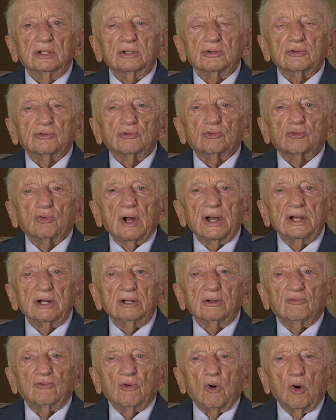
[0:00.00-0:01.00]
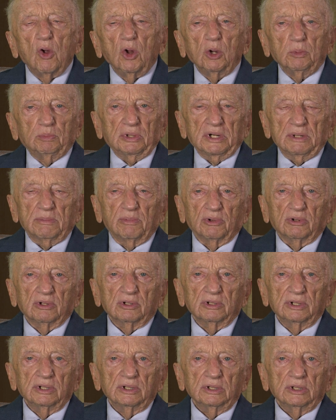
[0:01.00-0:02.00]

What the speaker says: the right of all people